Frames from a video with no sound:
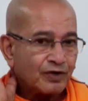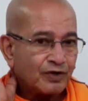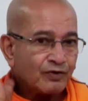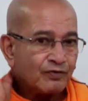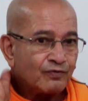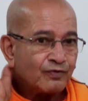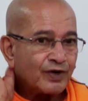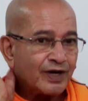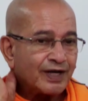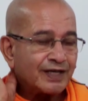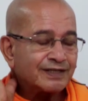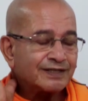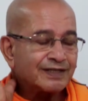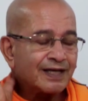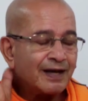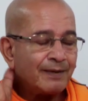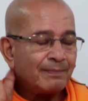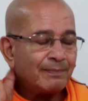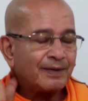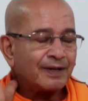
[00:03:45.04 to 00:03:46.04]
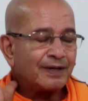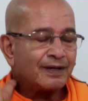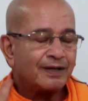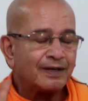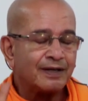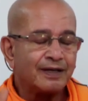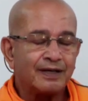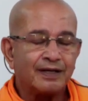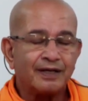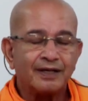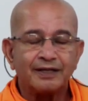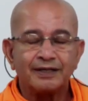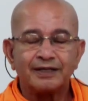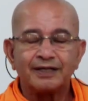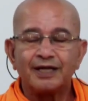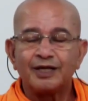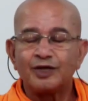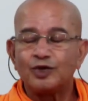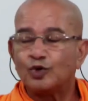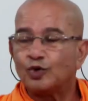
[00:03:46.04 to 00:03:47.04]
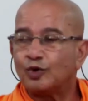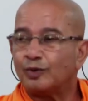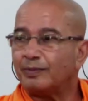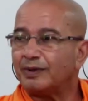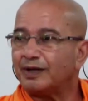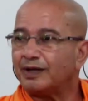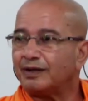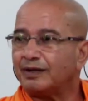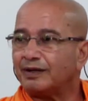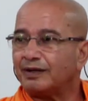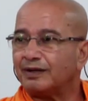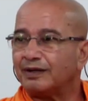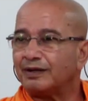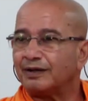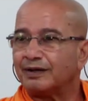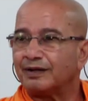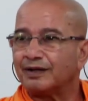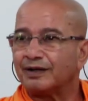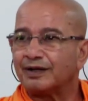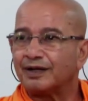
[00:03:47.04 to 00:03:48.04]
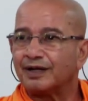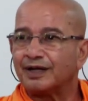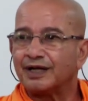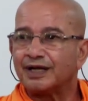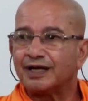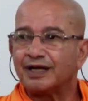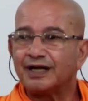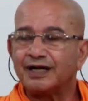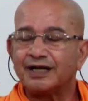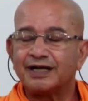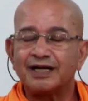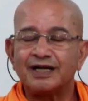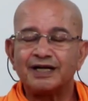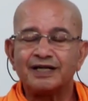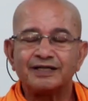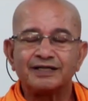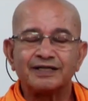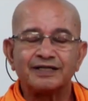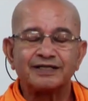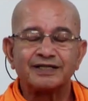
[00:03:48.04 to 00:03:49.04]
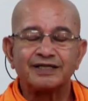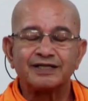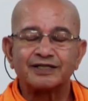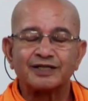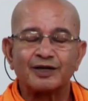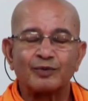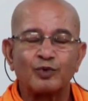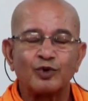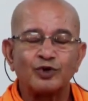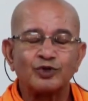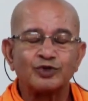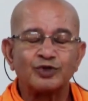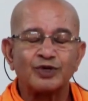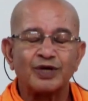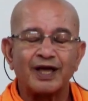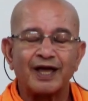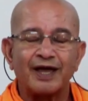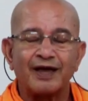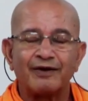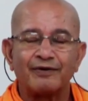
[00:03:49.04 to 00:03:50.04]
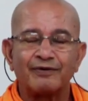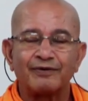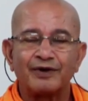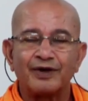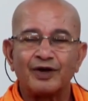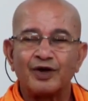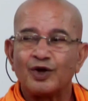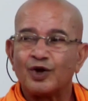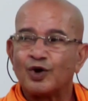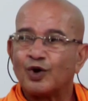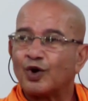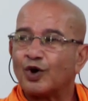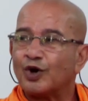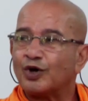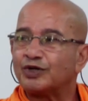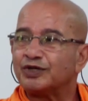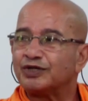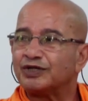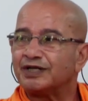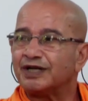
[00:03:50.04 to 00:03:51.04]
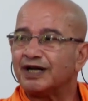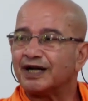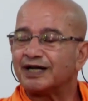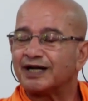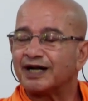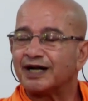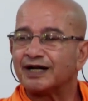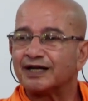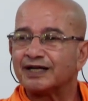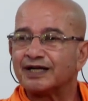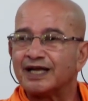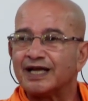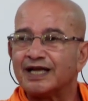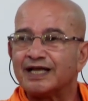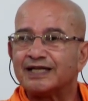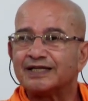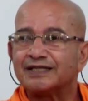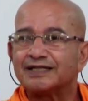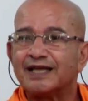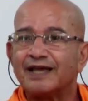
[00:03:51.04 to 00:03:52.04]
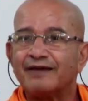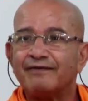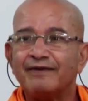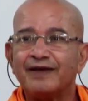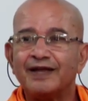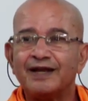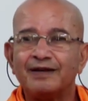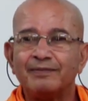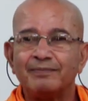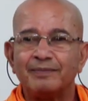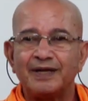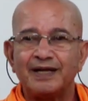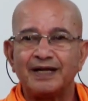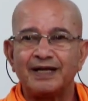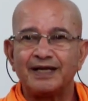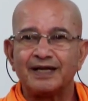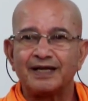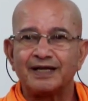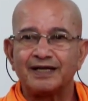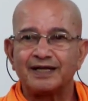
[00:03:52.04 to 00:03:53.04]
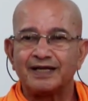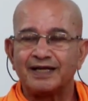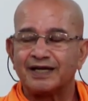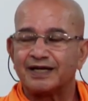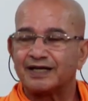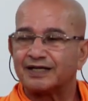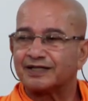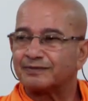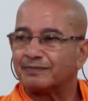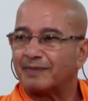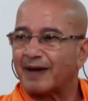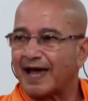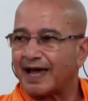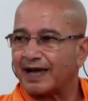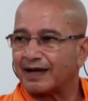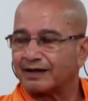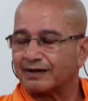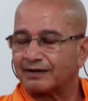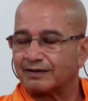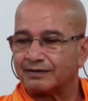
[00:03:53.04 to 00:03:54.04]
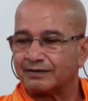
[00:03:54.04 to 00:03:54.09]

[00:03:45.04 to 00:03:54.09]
For example, the human intelligence is supposed to have originated 7 million years back.